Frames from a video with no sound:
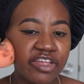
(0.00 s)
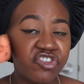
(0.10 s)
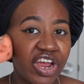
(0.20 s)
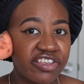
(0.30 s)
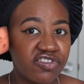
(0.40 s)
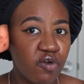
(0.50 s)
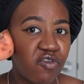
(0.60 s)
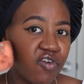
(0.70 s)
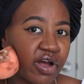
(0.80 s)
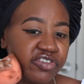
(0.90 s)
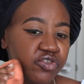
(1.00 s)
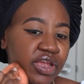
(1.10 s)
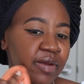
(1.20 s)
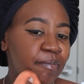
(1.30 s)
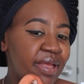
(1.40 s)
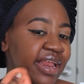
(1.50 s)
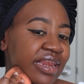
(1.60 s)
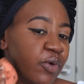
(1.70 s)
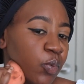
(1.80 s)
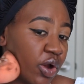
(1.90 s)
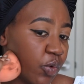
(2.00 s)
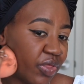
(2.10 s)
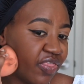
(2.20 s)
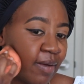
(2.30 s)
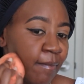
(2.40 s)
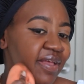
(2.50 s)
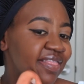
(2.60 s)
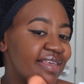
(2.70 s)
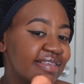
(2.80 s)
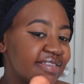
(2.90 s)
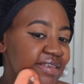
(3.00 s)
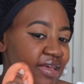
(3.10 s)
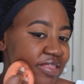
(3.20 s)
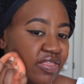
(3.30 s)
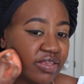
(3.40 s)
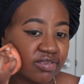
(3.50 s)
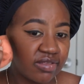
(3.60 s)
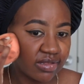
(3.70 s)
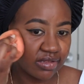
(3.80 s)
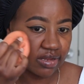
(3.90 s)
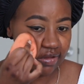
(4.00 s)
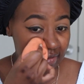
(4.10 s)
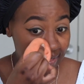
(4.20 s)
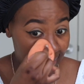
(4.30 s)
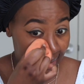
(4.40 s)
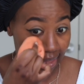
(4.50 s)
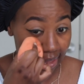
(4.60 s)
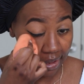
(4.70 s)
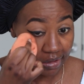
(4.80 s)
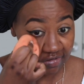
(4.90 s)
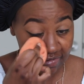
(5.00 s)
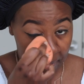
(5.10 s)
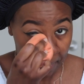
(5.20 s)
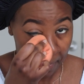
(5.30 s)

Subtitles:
dry so fast you can barely work with them, but this isn't the case,